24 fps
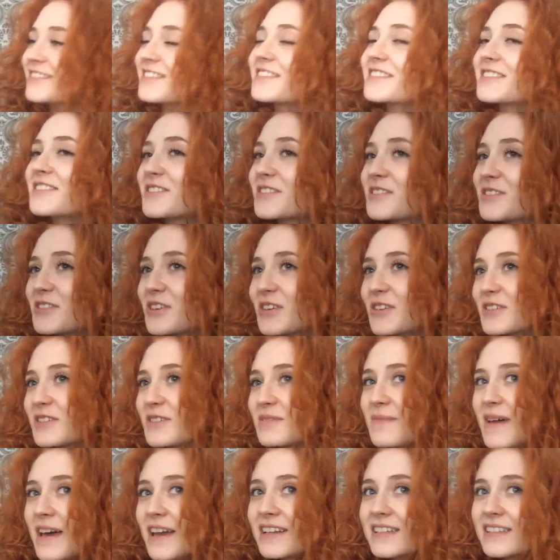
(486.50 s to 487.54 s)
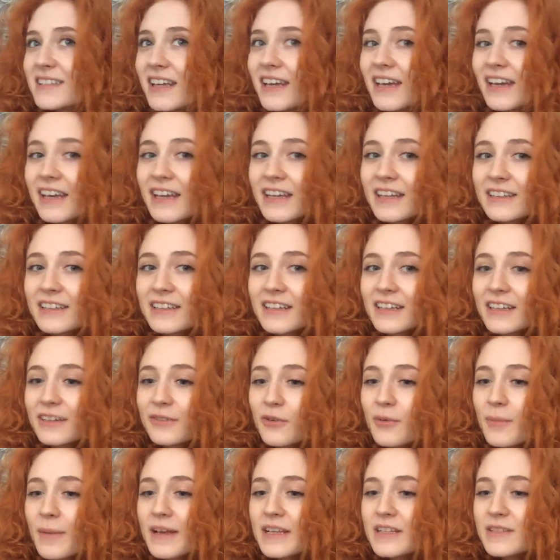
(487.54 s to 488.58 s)
go to church to meditate, and it
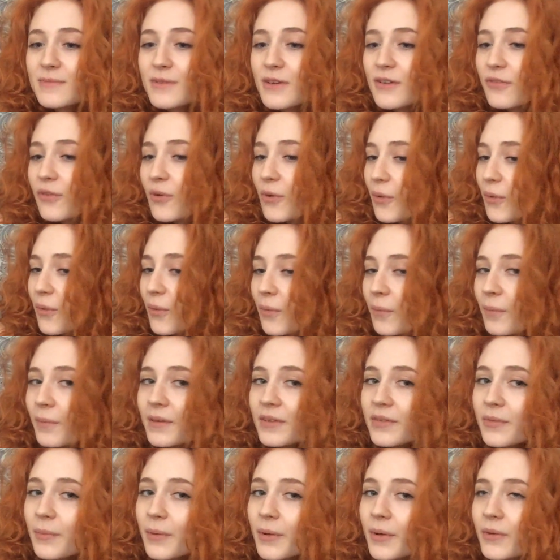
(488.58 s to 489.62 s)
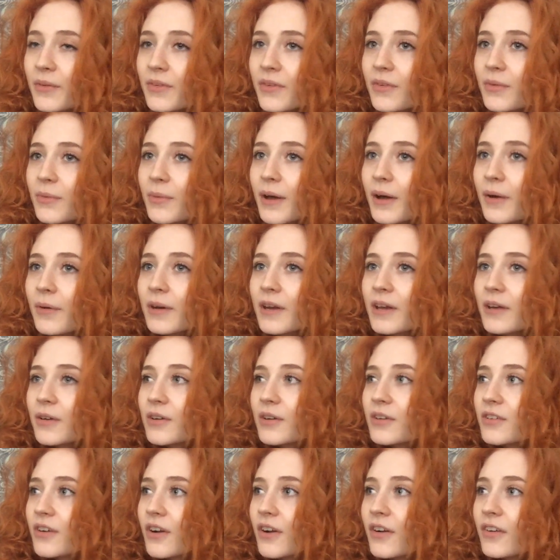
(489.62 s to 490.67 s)
reminds me of home, I suppose, as well, when I go to
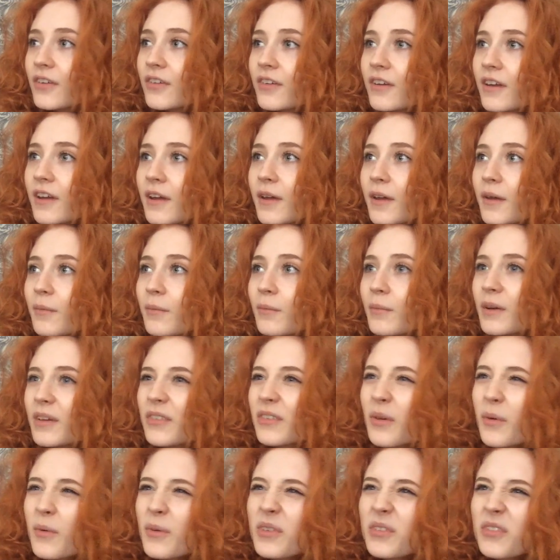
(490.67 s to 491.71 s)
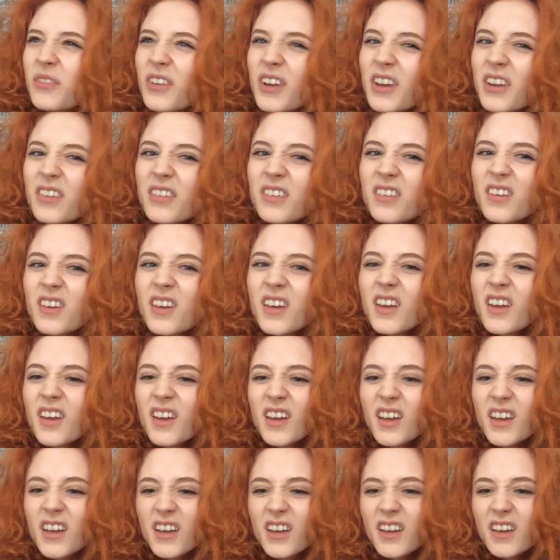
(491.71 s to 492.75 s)
church, because I was raised
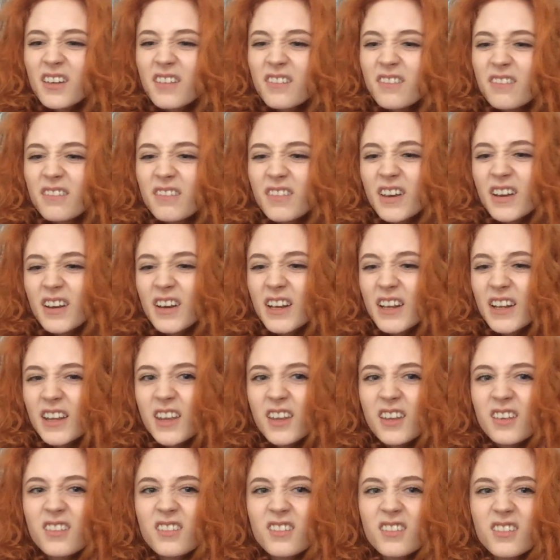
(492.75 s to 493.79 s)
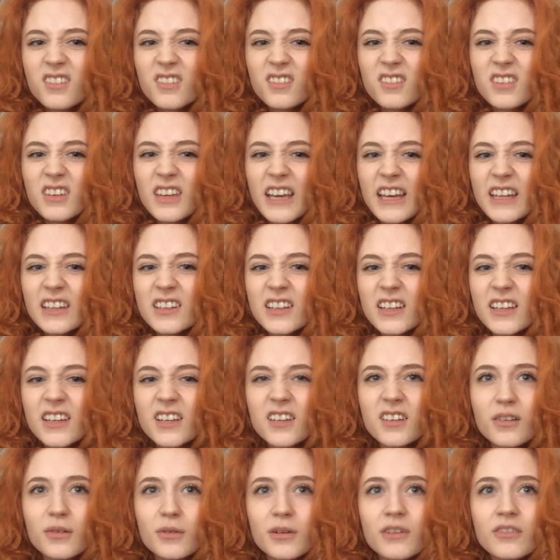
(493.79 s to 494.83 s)
very like Catholic
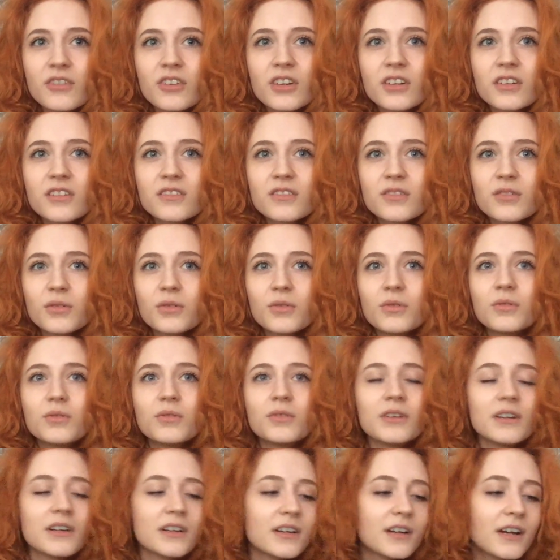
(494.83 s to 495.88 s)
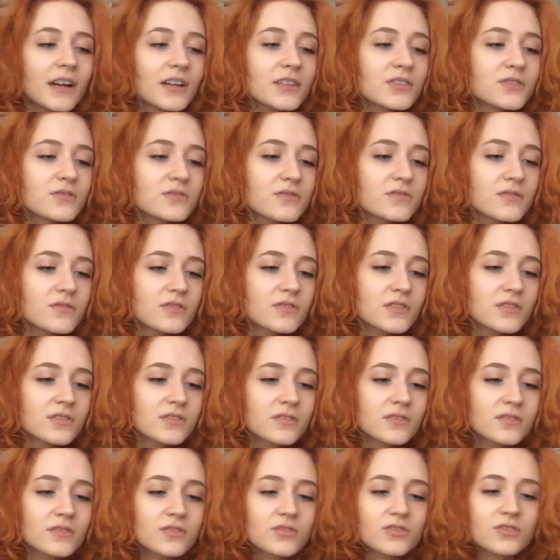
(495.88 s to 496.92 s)
or whatever. So I don't go to
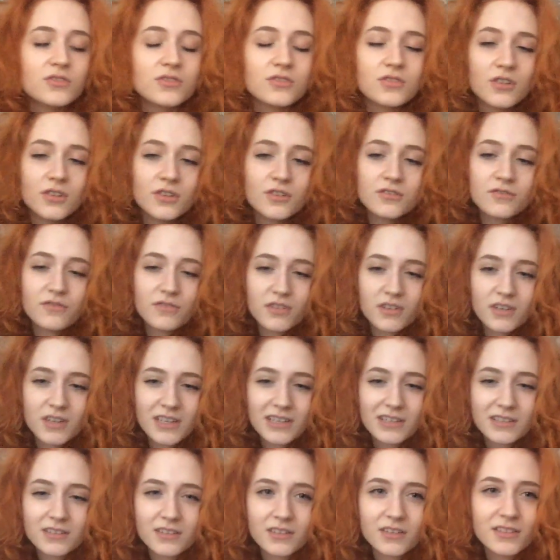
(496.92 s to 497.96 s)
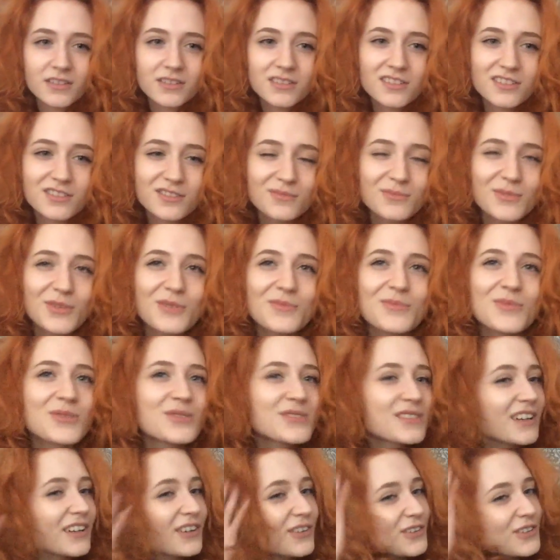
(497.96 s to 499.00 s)
church for the Catholicism. Almost,
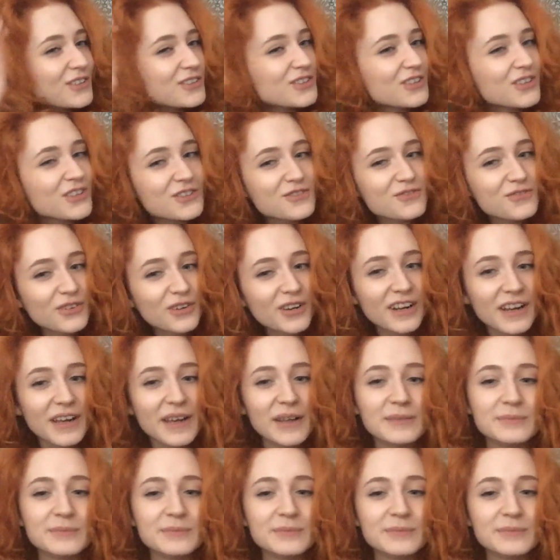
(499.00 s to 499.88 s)
I go to church for